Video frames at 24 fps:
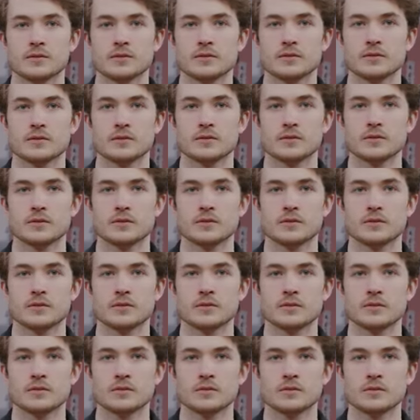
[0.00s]
Uh, is
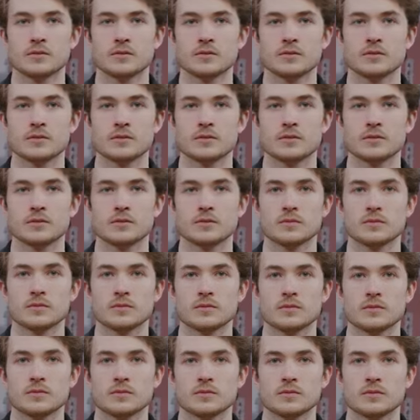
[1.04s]
there any kind
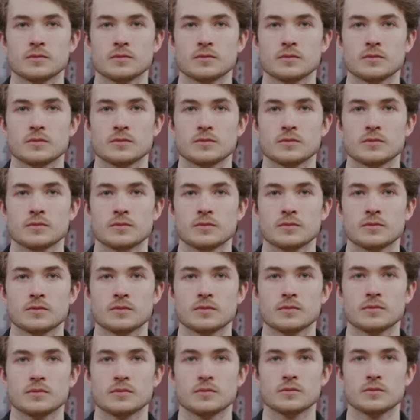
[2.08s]
of joins like in
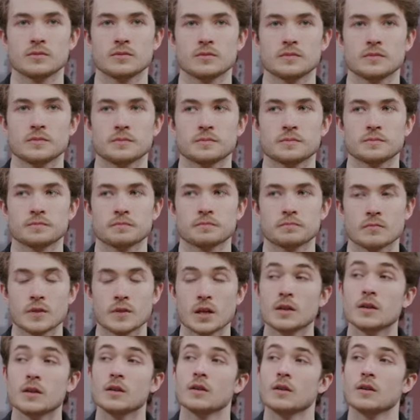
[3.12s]
SQL?
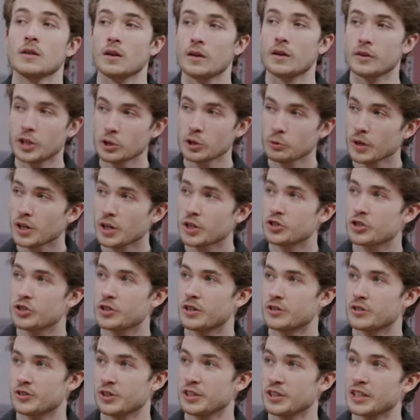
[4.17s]
A good
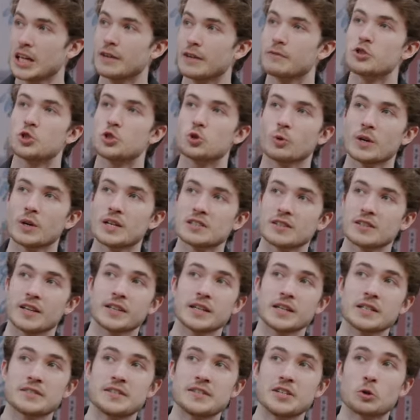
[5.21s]
question. Is there any kind of joins
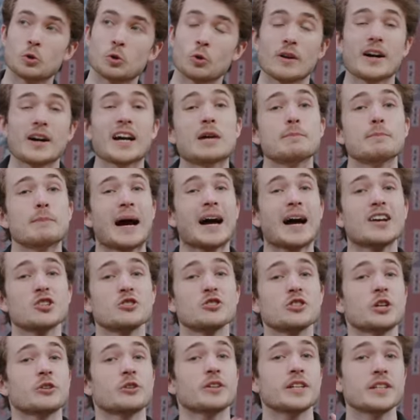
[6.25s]
like in SQL? I
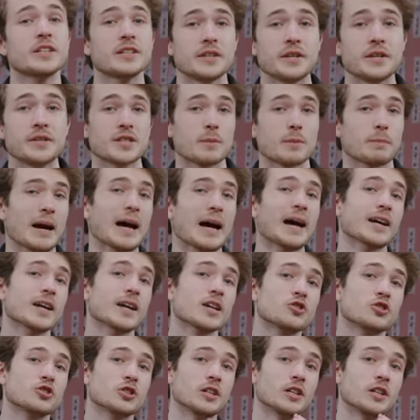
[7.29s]
imagine there is a
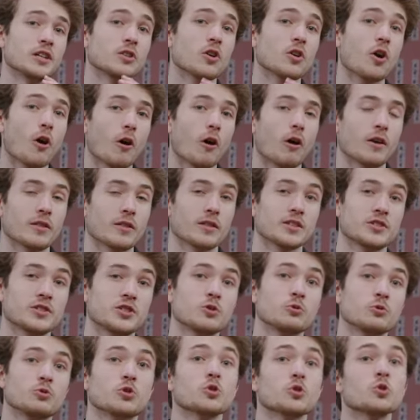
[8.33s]
package in R that
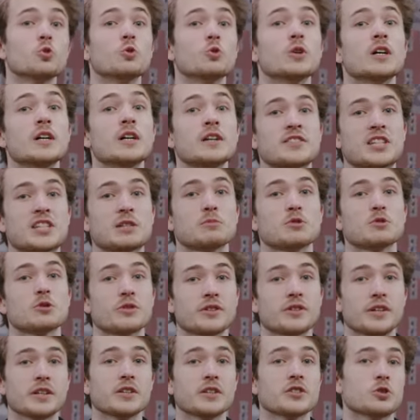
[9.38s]
lets you do
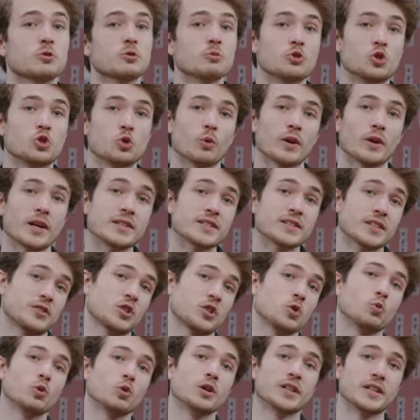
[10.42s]
similar things to joins
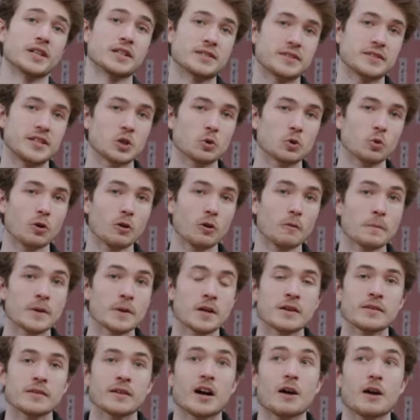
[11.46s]
as you would in SQL.
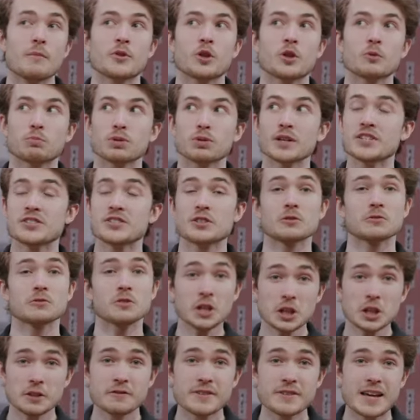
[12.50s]
Um, the place to
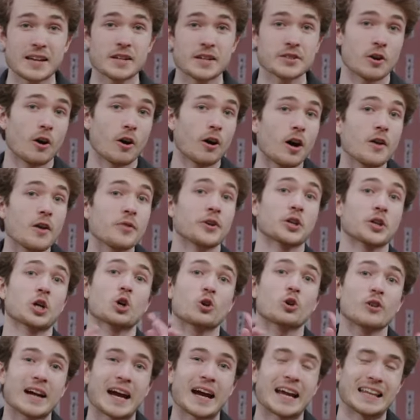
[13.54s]
look for that is on the
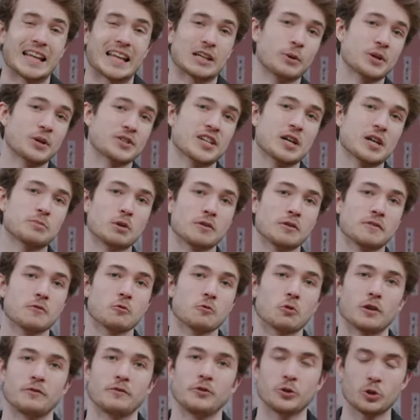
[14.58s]
CRAN, like we said
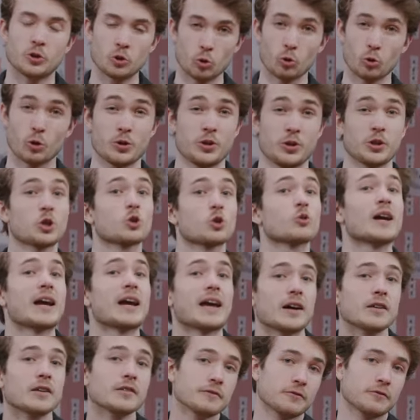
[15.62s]
before. If you Google the
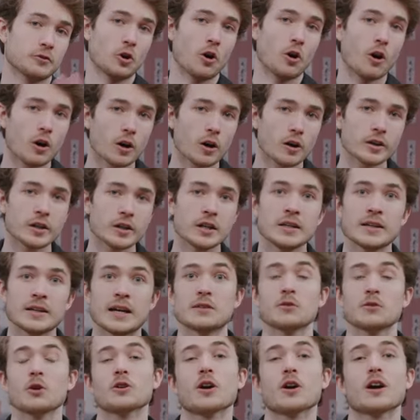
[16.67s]
CRAN for R
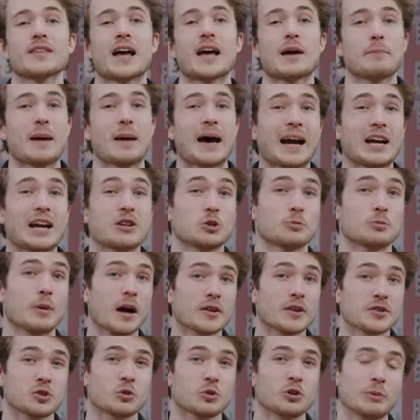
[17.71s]
and look on that package
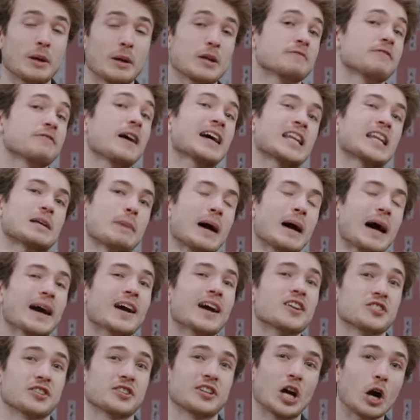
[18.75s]
repository, you might find a
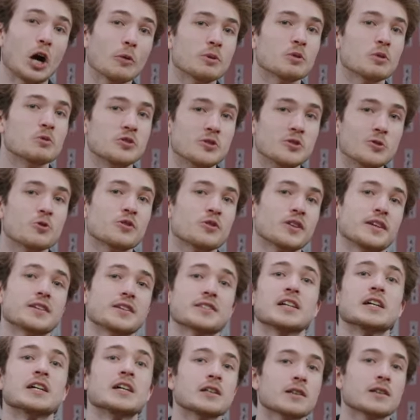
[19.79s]
package that can help you do
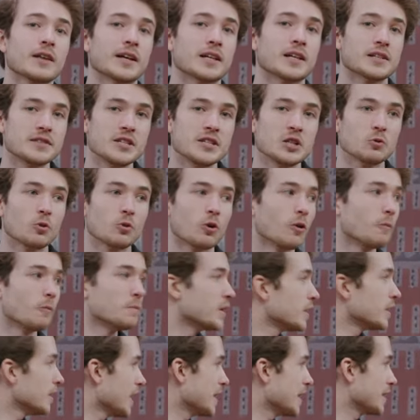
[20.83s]
things like
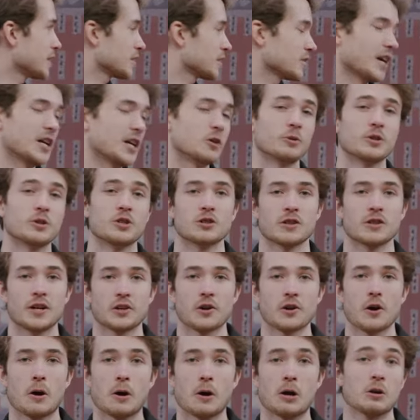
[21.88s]
SQL in this language
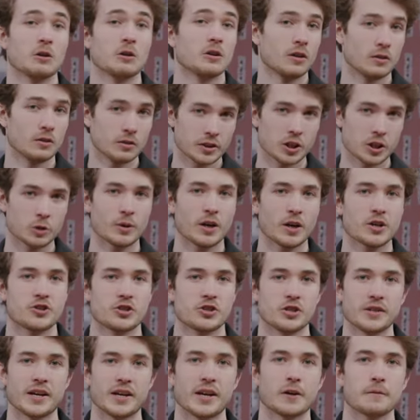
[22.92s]
like R. A really good
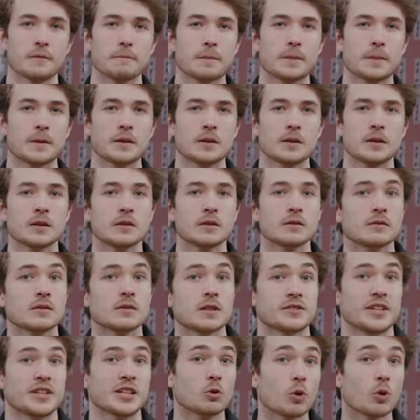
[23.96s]
question there.
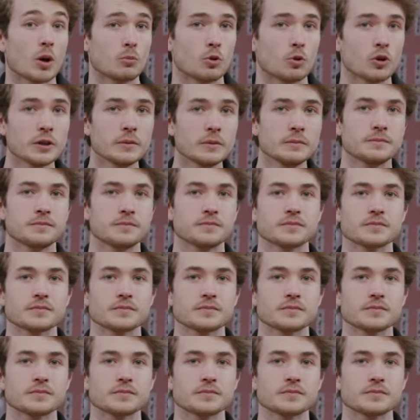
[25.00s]
Let's take one more.